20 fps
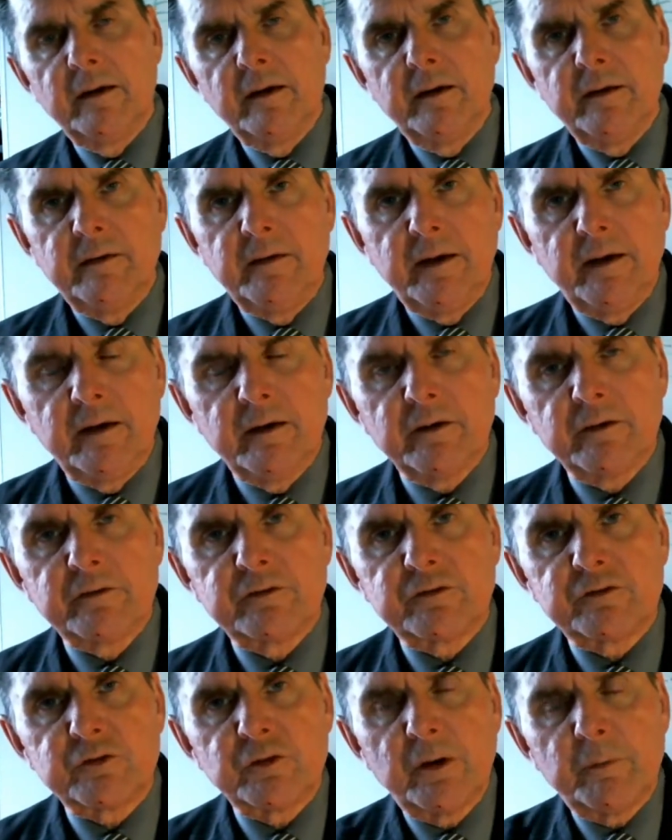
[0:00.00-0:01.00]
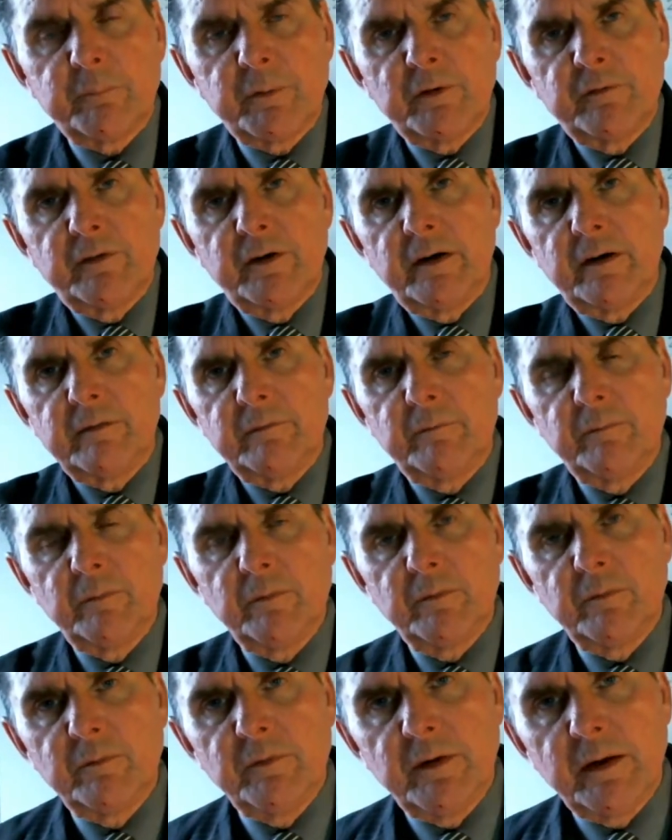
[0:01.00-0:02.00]
narrow strip of it
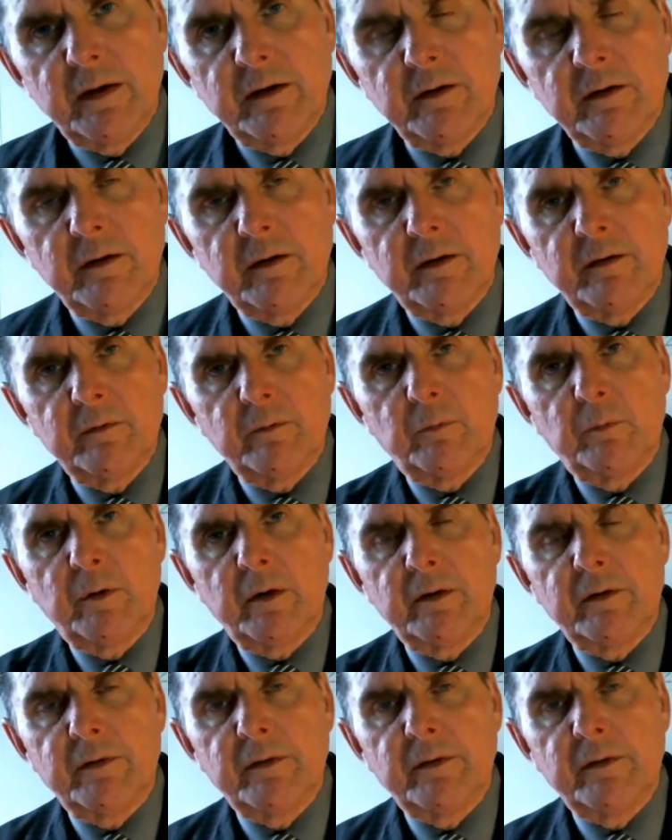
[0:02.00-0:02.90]
where